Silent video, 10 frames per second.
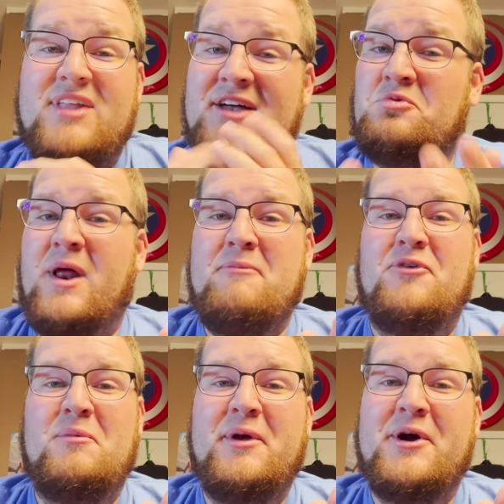That's what I'm
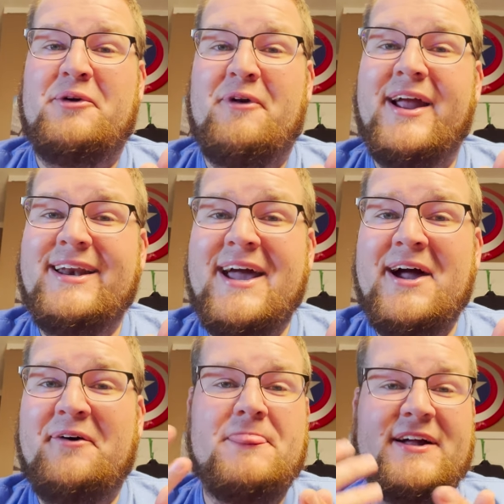filming on right
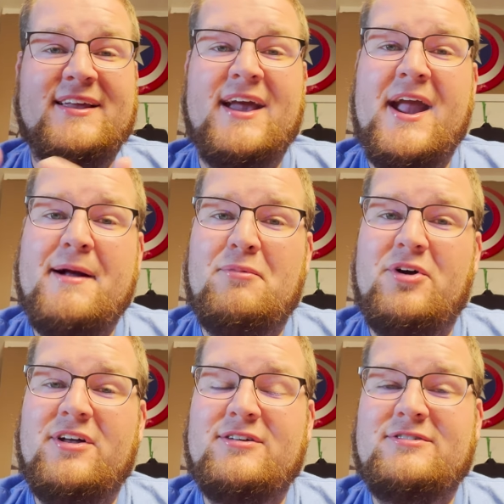now. The
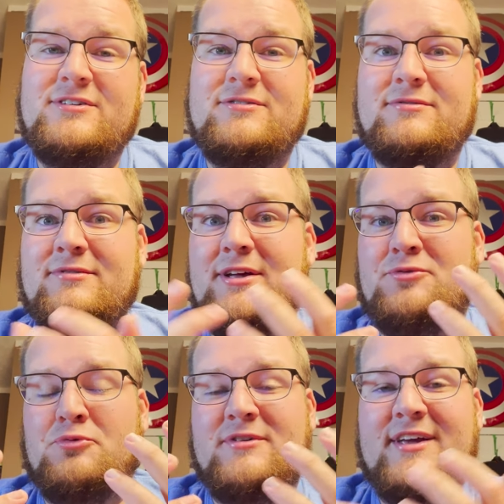camera is just,
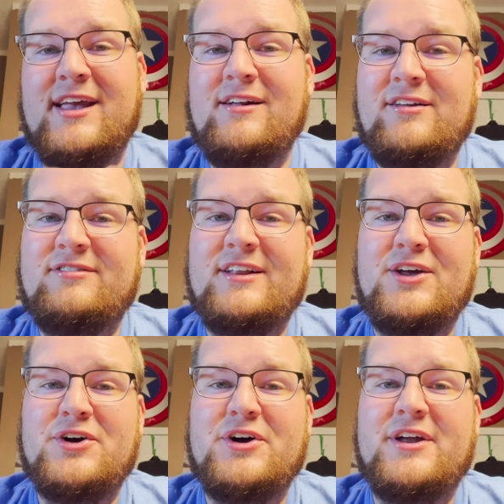it's ridiculously
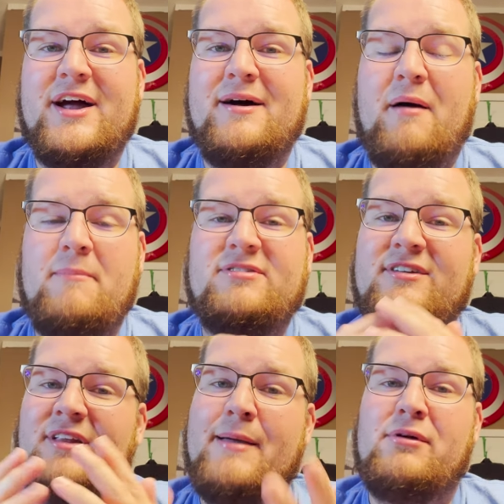good. I'm
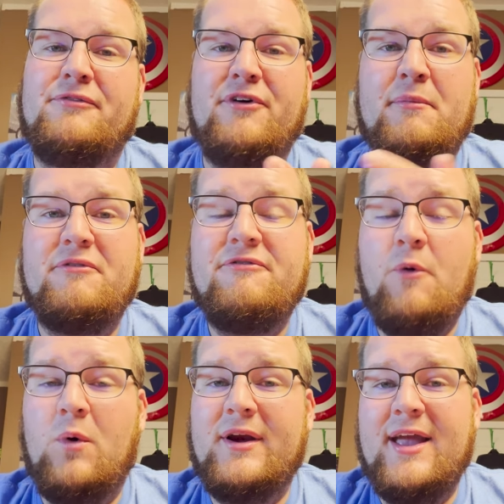still able to film in
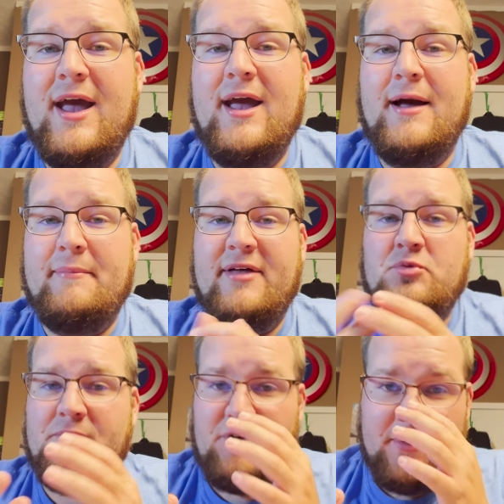4K. That's
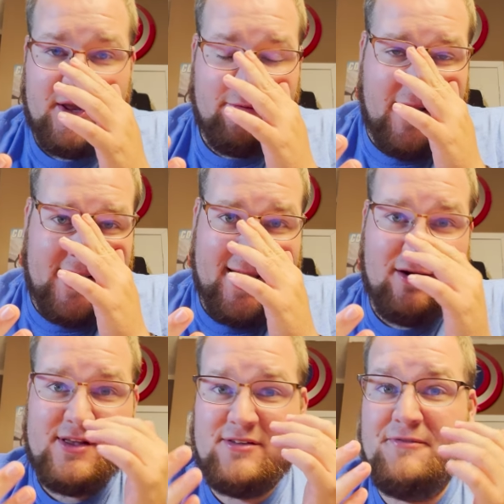what I'm filming in right
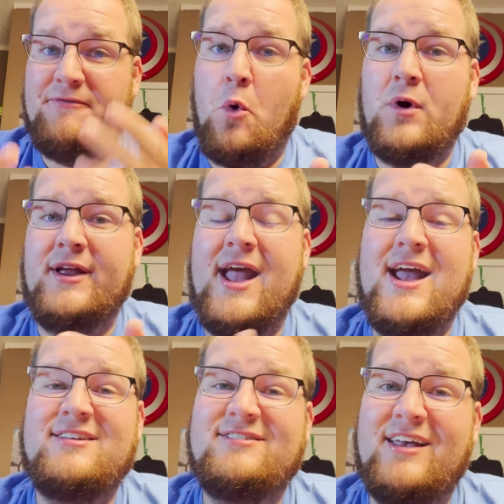now is
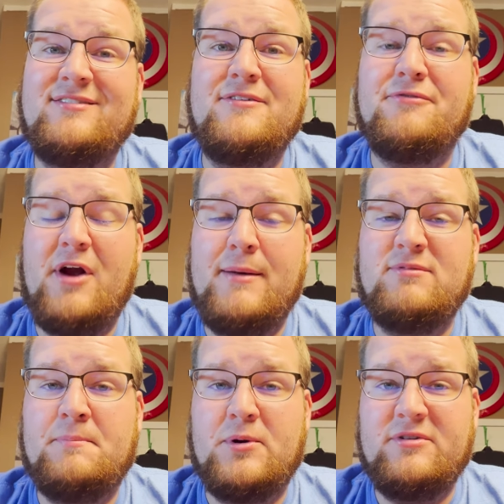4K, 60
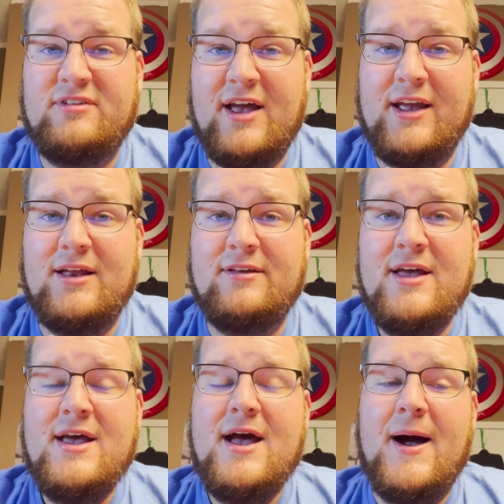frames per second.
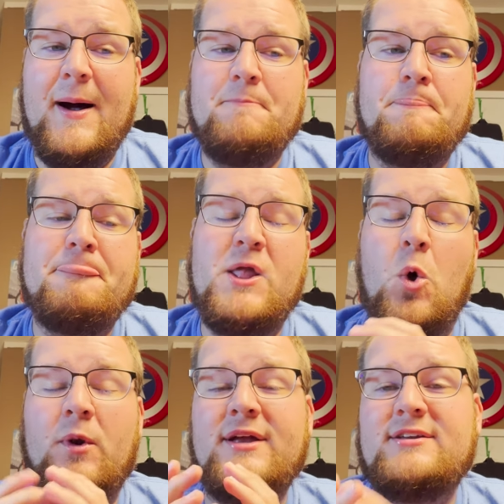The
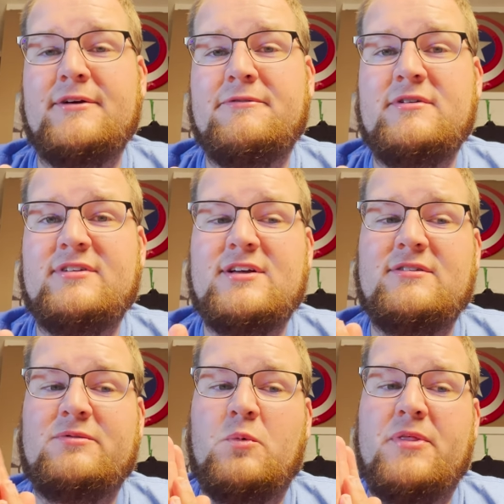only difference
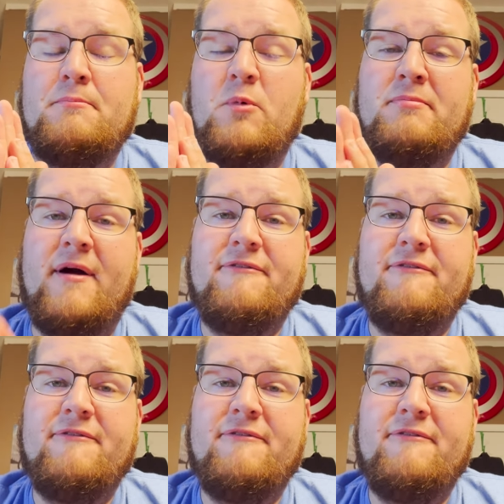is with my